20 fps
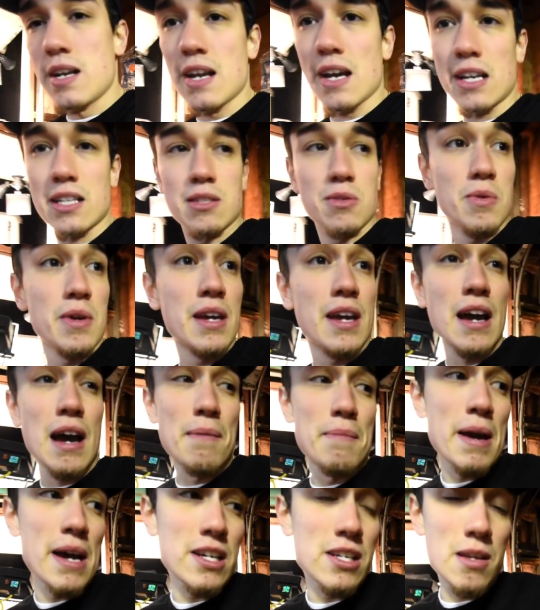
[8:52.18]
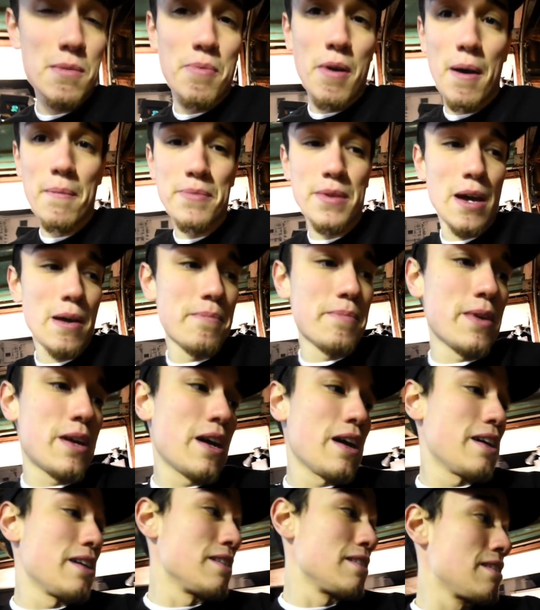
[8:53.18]
next week. I'm actually pumped up
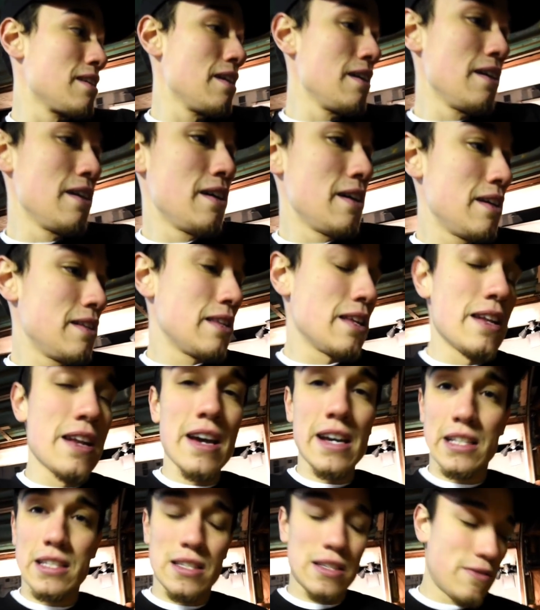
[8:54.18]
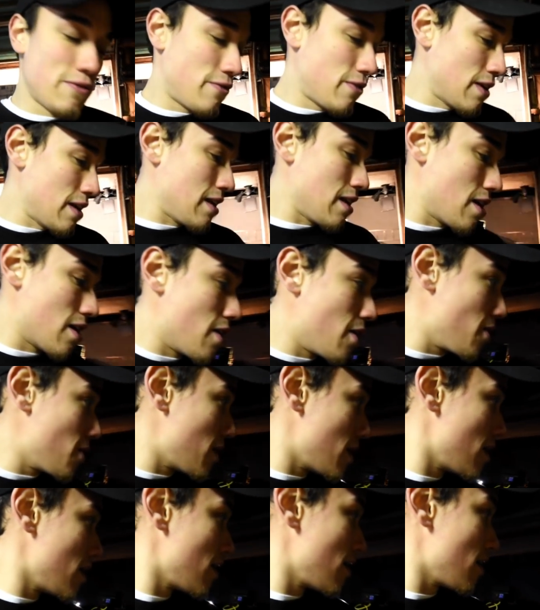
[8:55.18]
because the next video
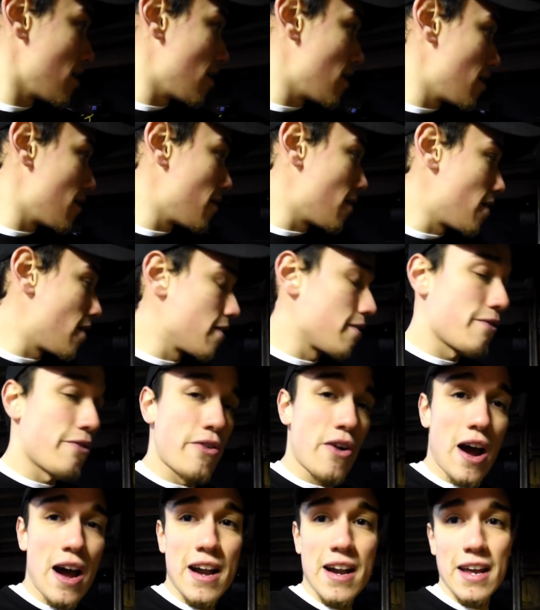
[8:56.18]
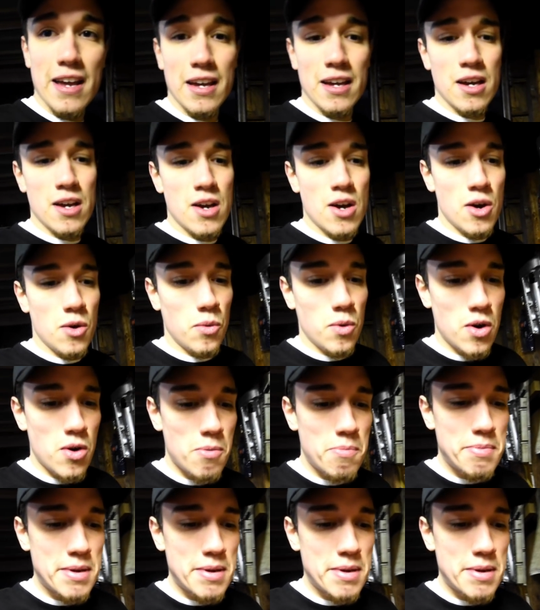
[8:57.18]
on Friday will